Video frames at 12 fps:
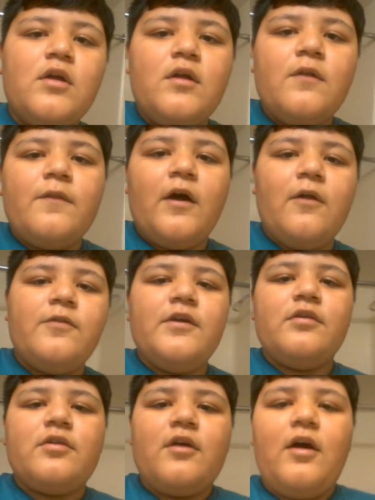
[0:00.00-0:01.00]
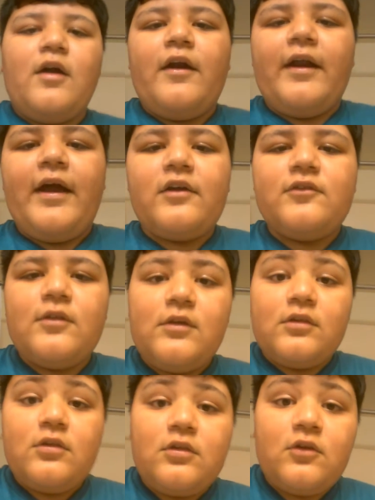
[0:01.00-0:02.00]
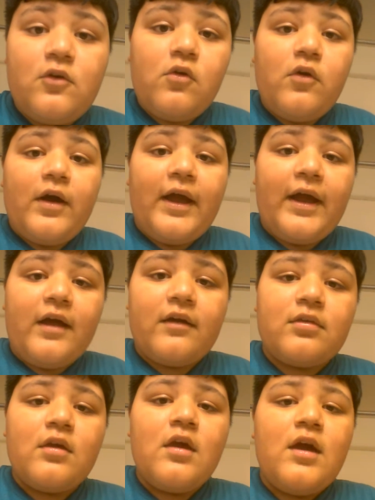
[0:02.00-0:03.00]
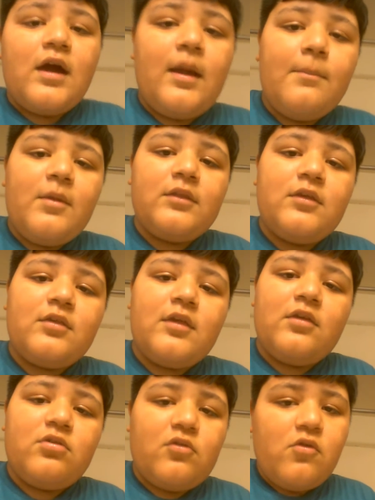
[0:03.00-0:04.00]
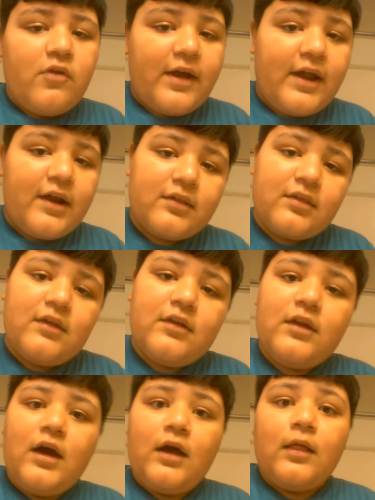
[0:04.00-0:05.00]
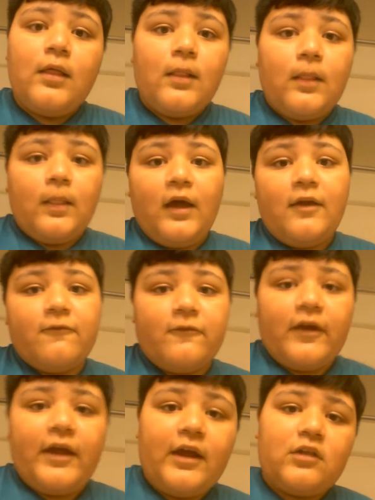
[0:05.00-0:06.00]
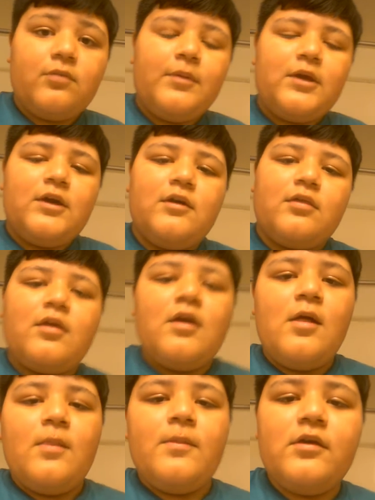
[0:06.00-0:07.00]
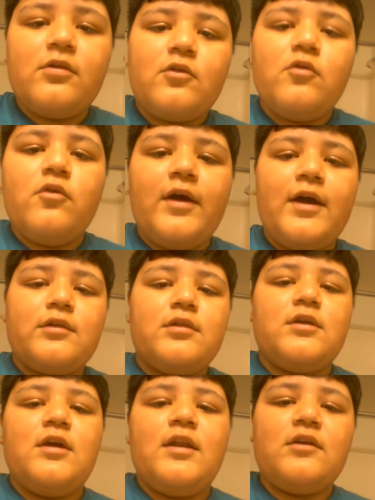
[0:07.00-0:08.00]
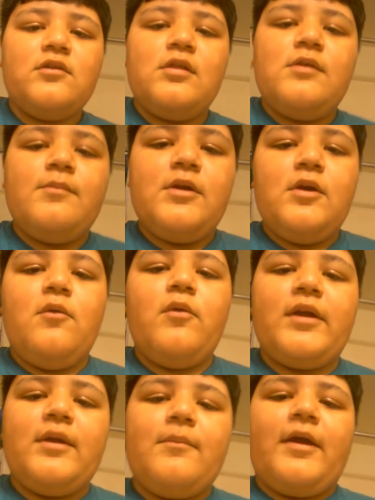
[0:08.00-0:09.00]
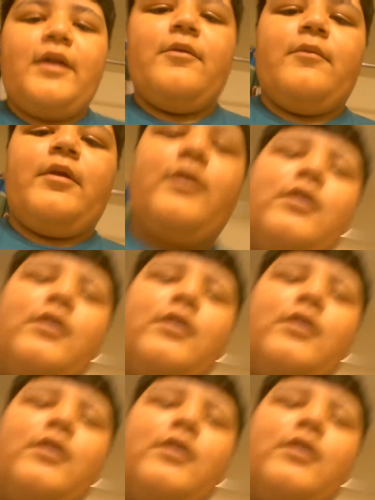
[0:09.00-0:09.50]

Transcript: Now these are actually school hacks, I meant to say school hacks and not life hacks because these school hacks can actually be working by anyone.